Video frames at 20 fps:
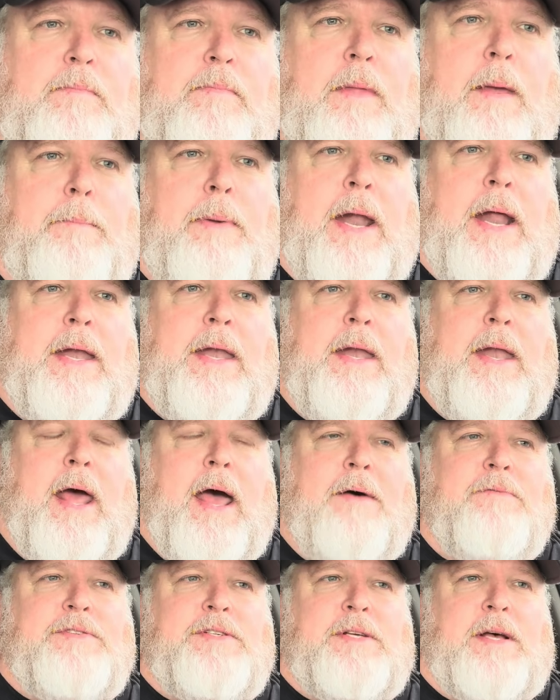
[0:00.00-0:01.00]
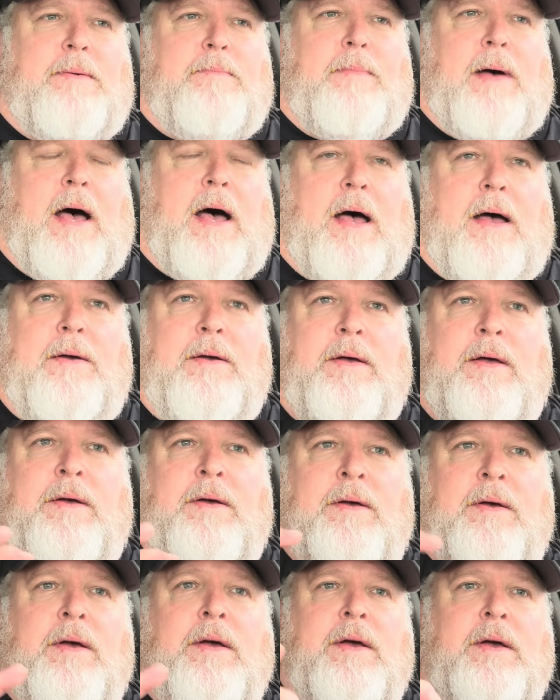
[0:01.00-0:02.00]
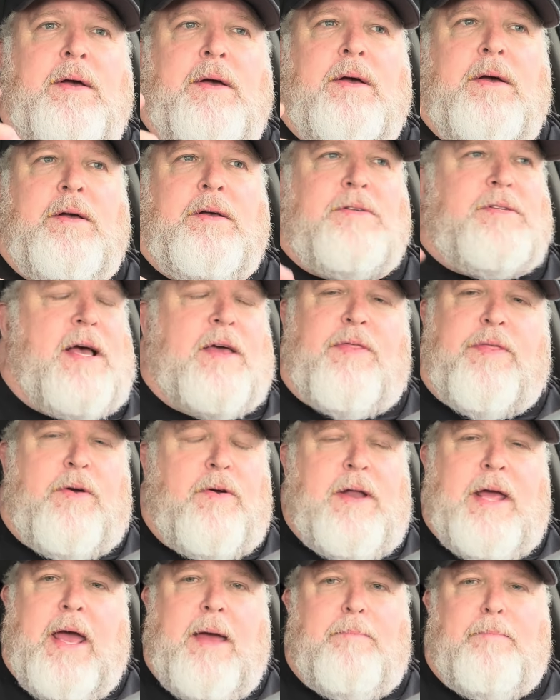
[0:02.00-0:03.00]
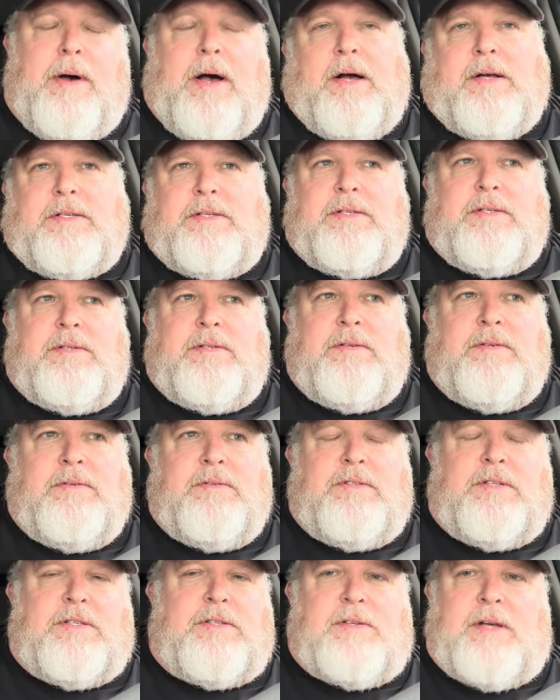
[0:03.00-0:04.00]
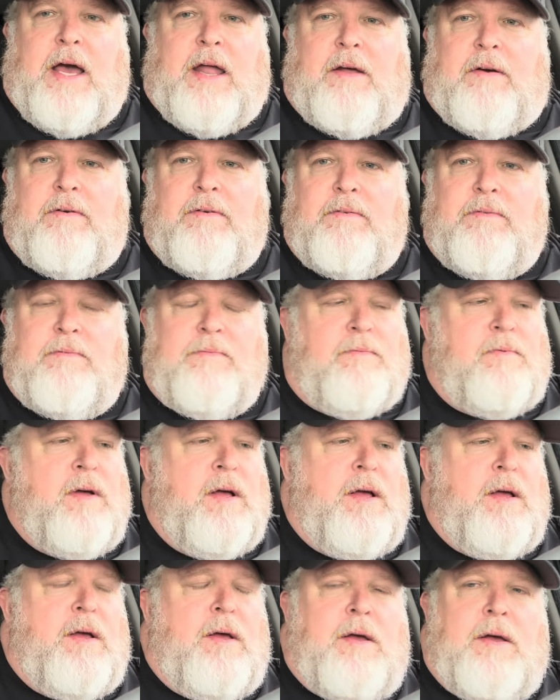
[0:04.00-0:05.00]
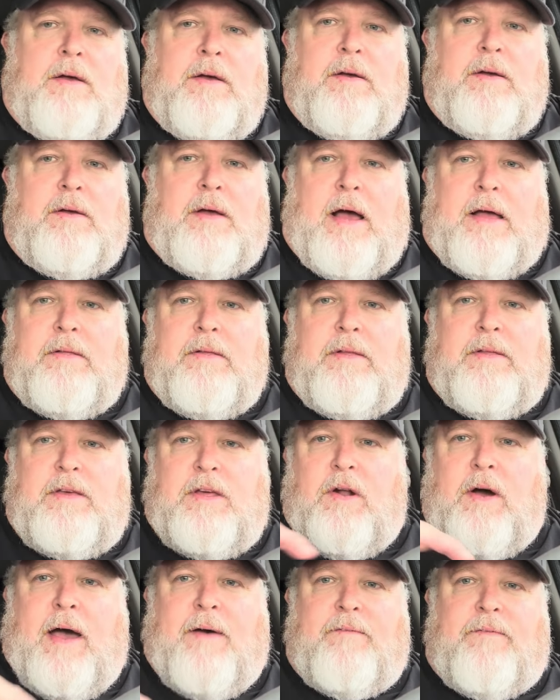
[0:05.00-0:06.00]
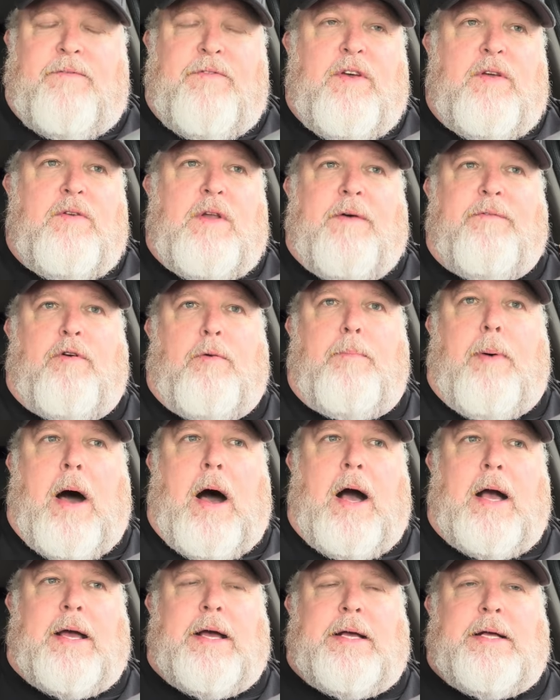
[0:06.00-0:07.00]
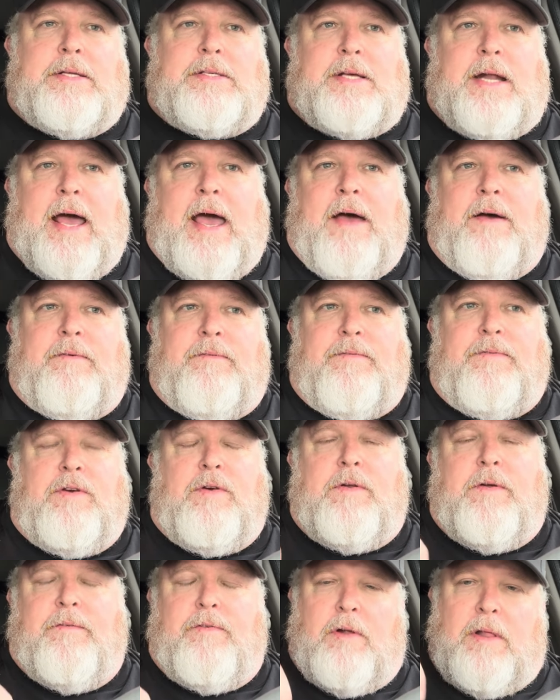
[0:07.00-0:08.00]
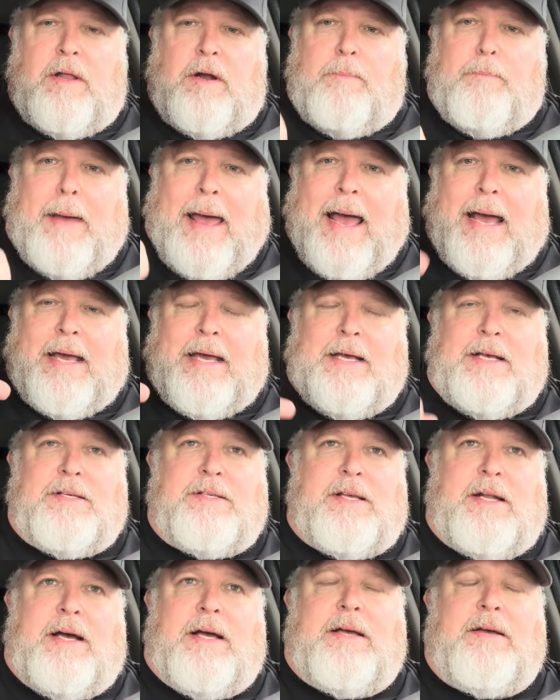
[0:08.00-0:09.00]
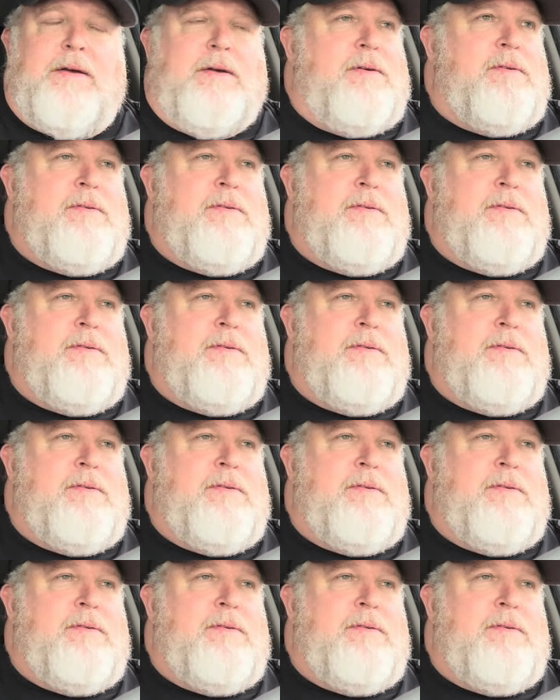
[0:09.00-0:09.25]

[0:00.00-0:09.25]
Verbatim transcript: but I did have some, uh, it's like 38 bucks, just kind of, uh, you know, I have a few different pockets and I have a few different little baggies that I